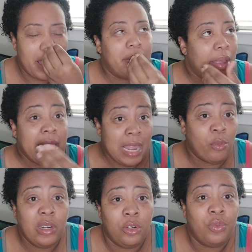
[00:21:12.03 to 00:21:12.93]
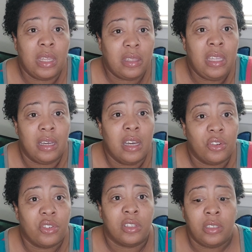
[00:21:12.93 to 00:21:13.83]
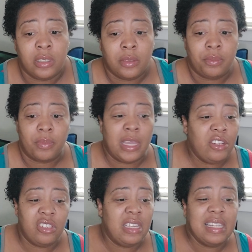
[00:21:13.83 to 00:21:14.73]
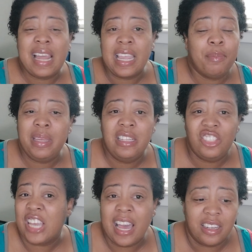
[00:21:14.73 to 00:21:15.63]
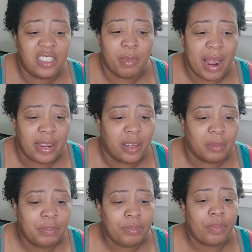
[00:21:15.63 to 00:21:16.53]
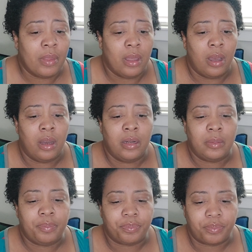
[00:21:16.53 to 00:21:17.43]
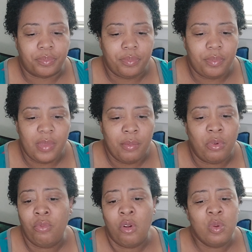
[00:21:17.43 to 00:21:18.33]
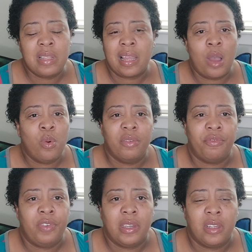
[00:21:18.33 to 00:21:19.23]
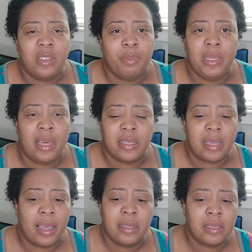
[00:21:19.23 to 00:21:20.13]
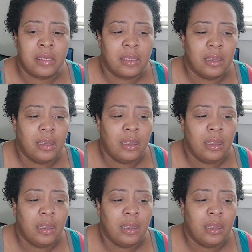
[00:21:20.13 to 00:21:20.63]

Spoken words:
And I really do think that he understood. He just didn't like being challenged by him. But bro was like, I wasn't feeling his BS answers.